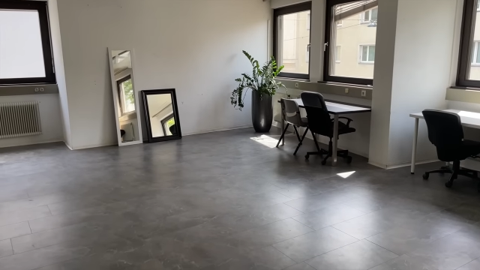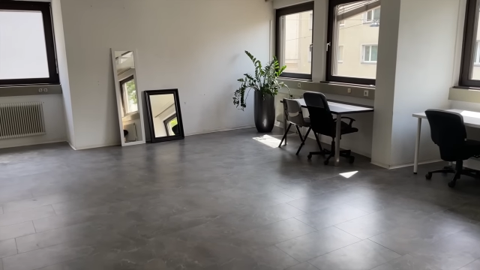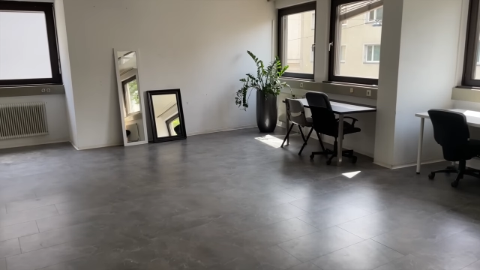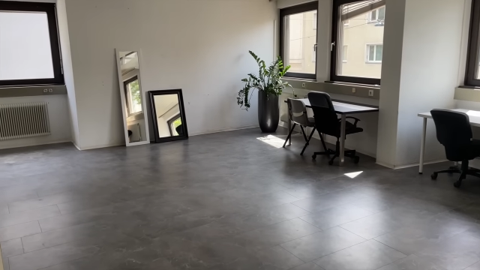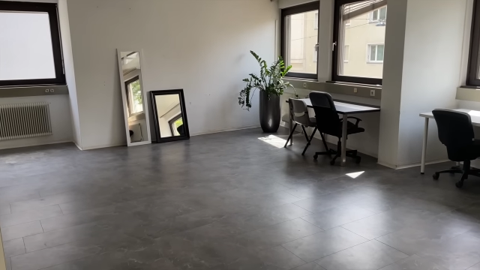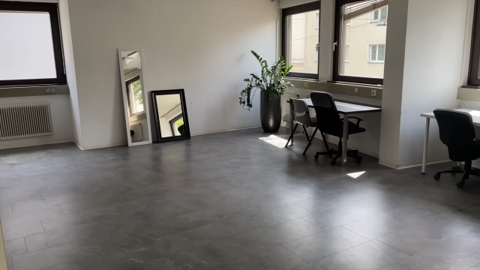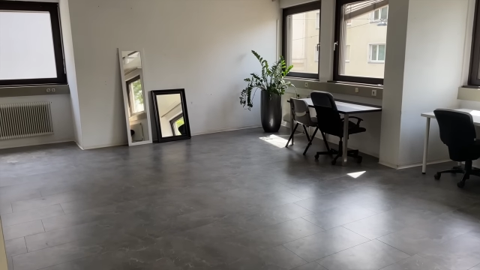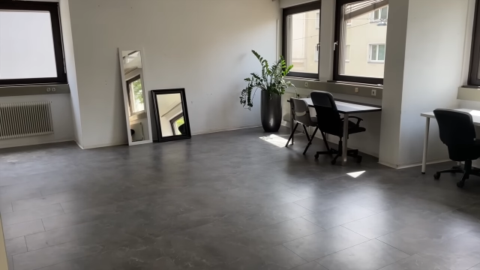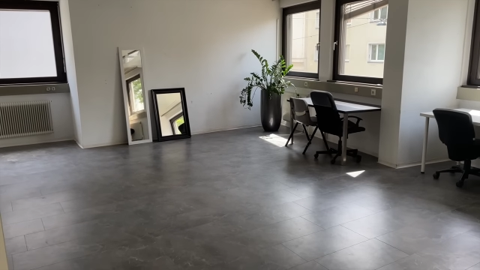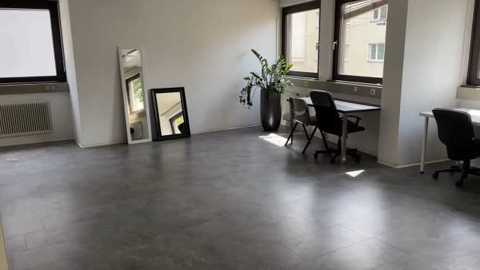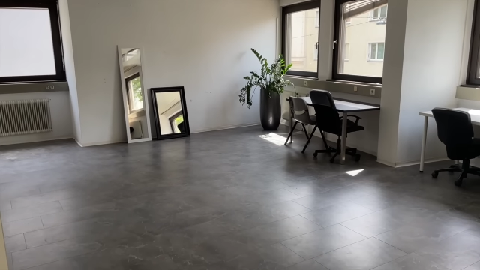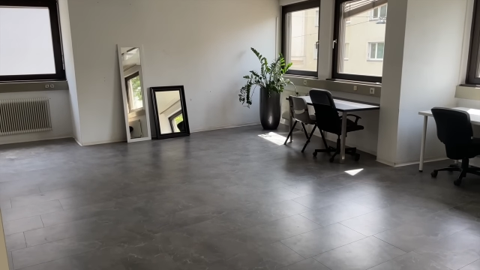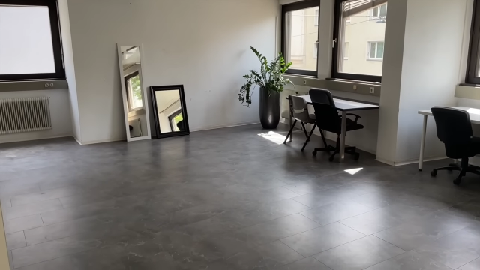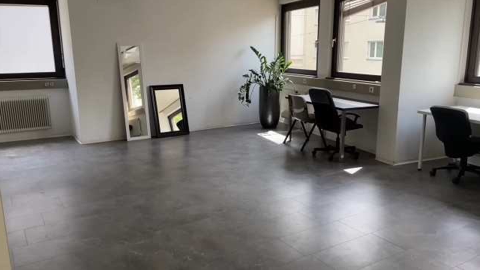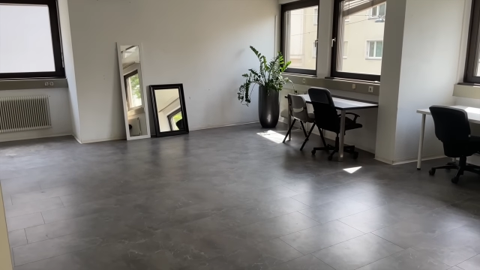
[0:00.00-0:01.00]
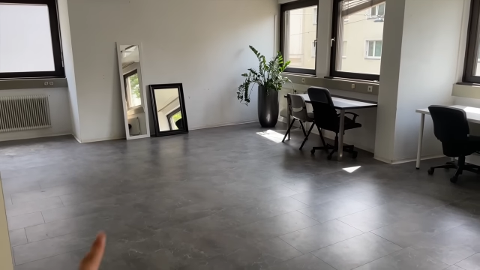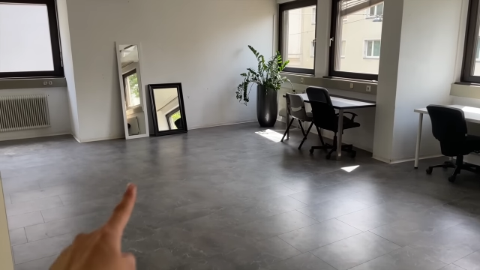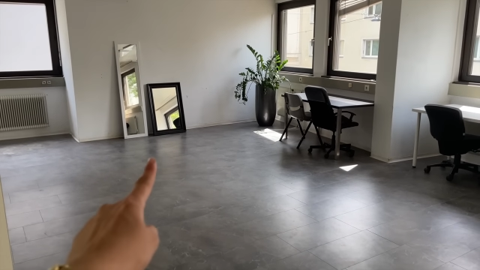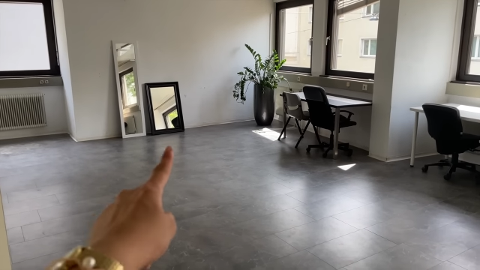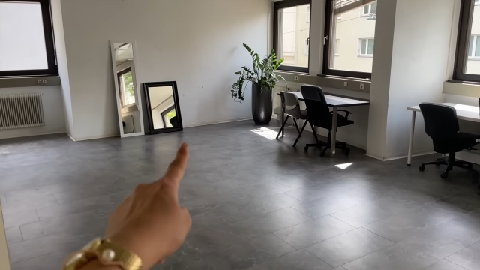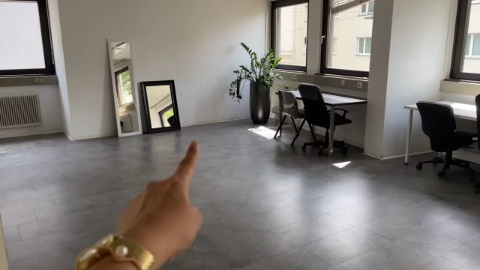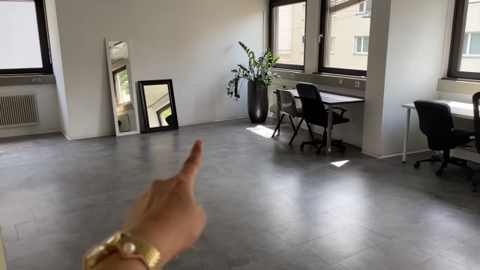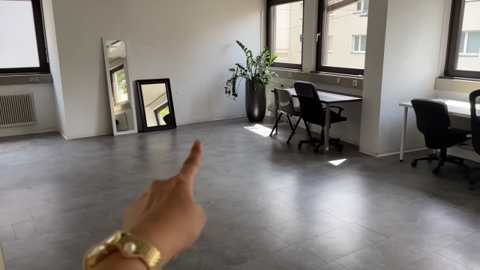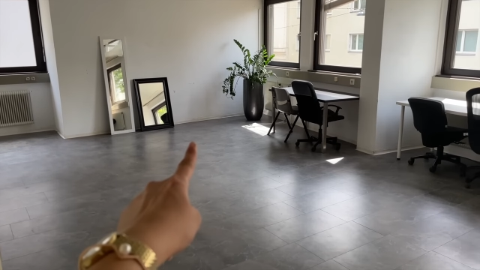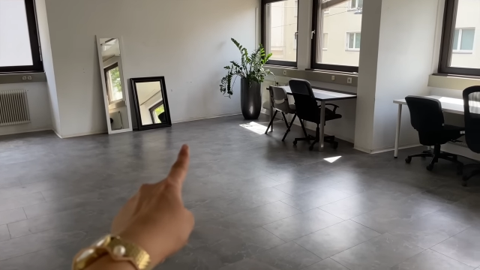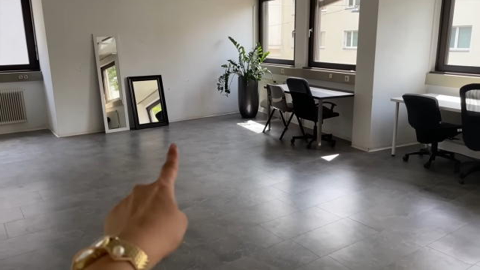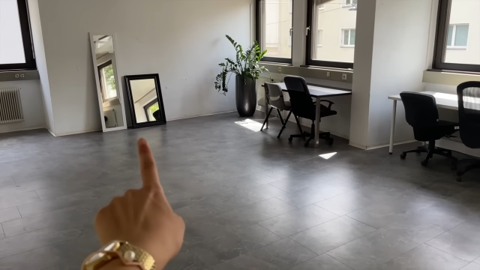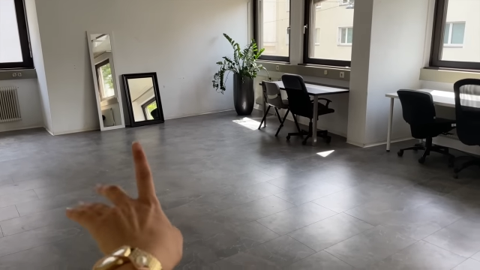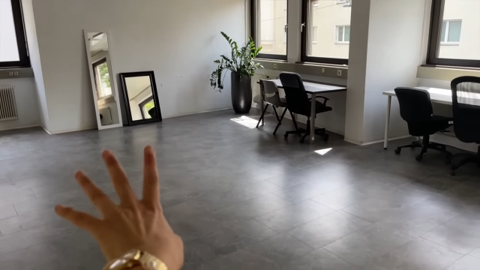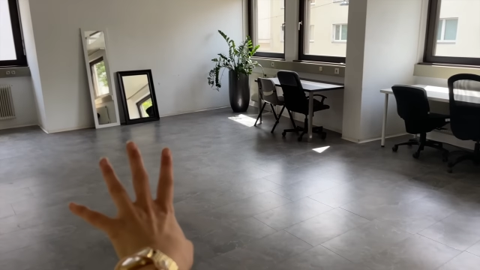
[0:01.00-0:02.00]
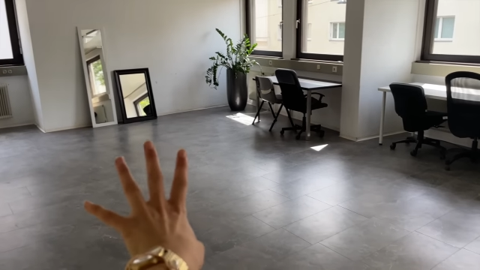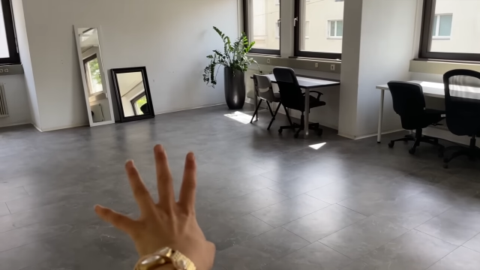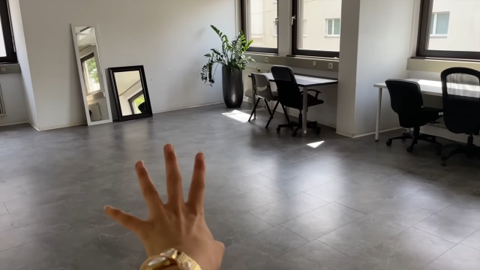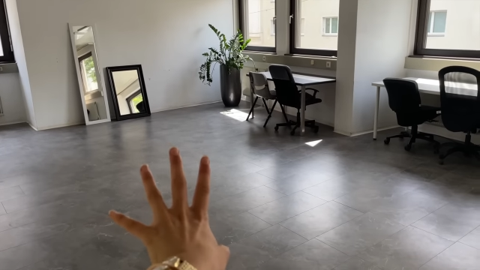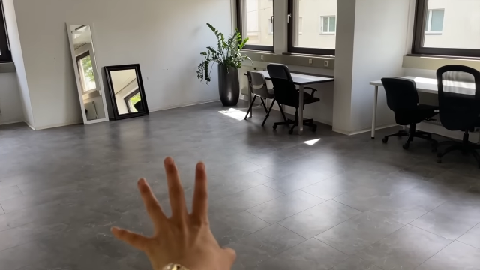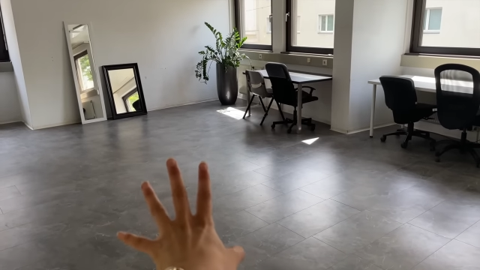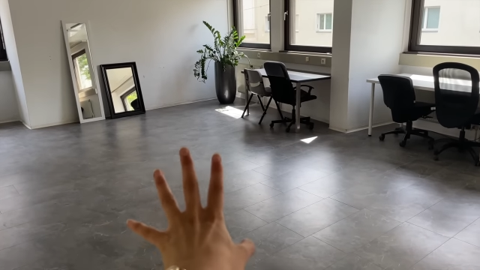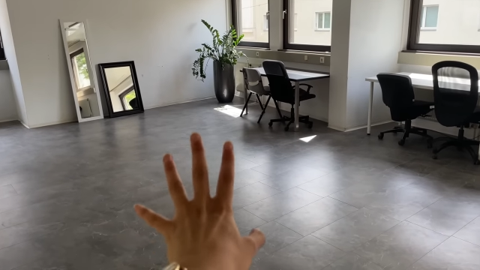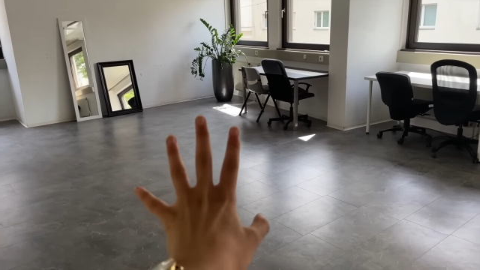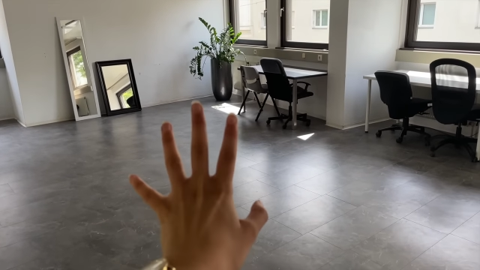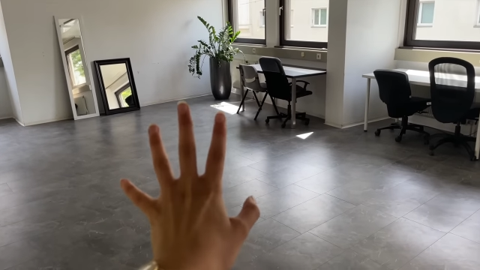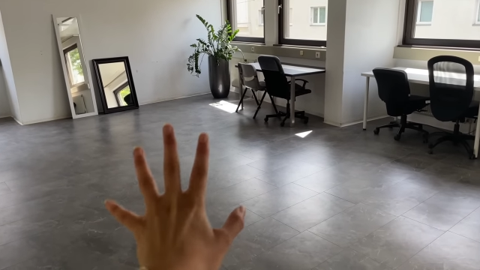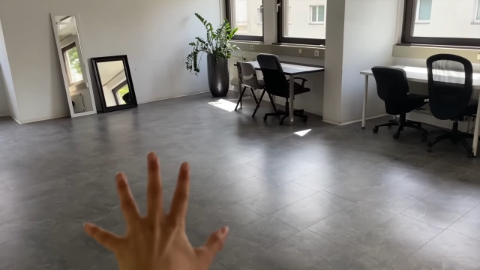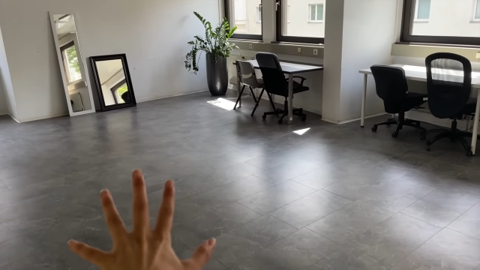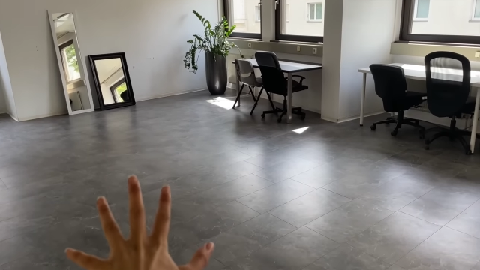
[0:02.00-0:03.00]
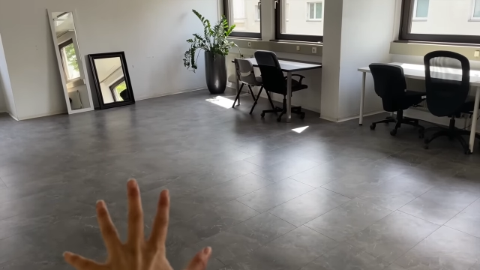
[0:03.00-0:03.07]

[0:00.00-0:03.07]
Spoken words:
[unreadable: no face in view]